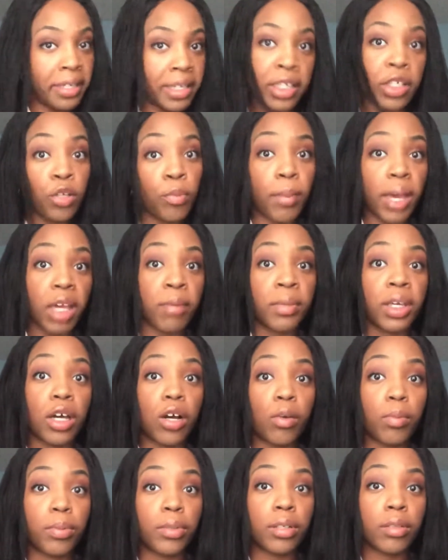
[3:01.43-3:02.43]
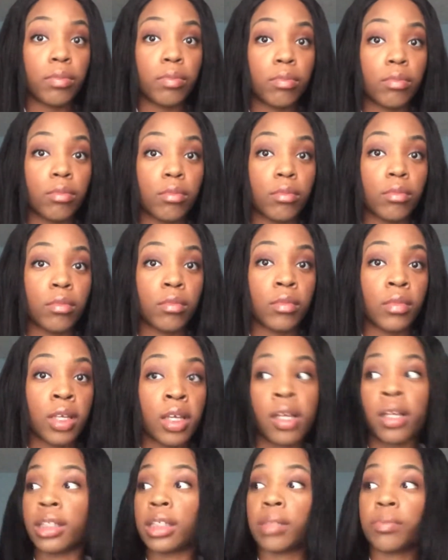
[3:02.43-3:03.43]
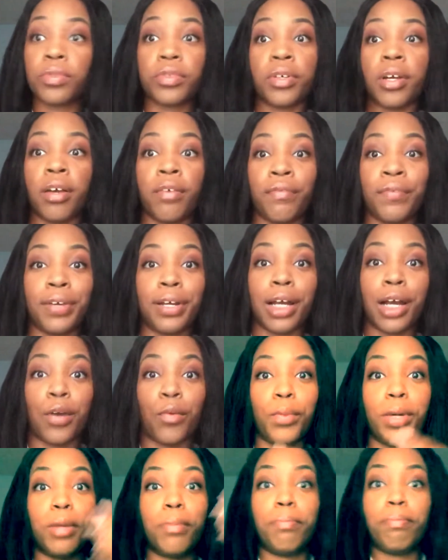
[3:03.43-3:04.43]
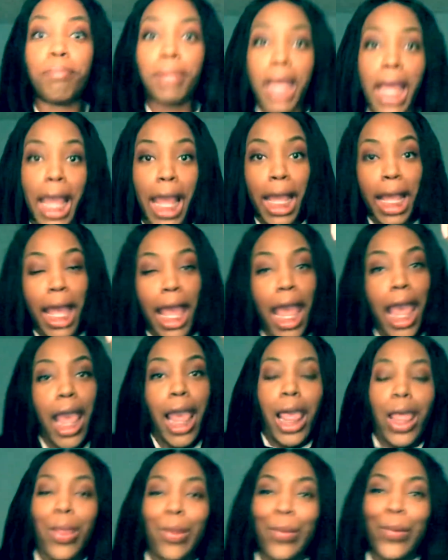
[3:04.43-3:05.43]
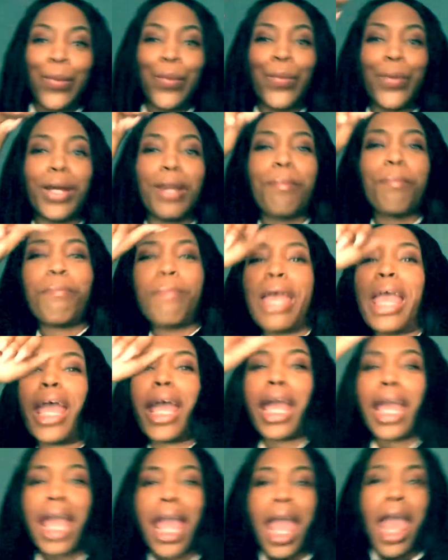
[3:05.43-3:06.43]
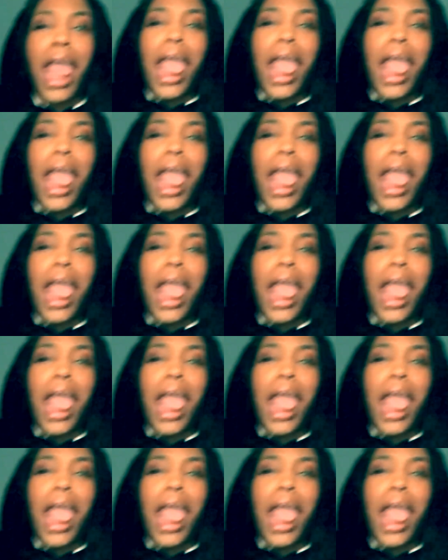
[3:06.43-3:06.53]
it, can you make me Oprah? Because I'm trying to figure out. What a big egg, what a big